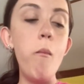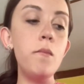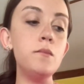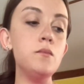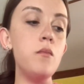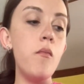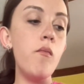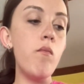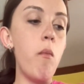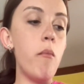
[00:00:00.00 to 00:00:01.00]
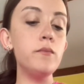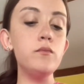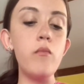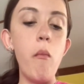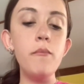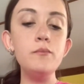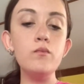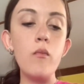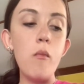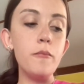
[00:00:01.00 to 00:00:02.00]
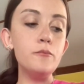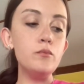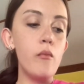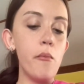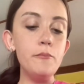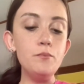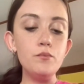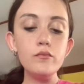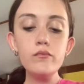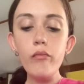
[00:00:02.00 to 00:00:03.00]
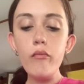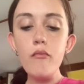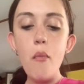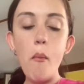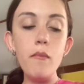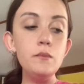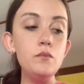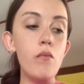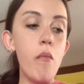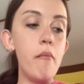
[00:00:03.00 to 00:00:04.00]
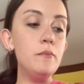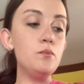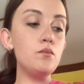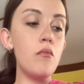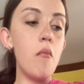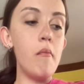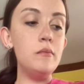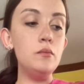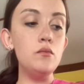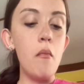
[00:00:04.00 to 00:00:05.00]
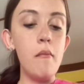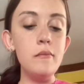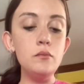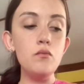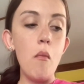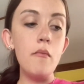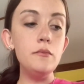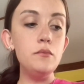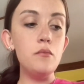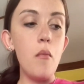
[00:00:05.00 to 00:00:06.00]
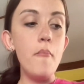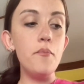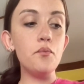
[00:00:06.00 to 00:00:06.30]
And my last 14 years was as a detective in the financial crimes unit.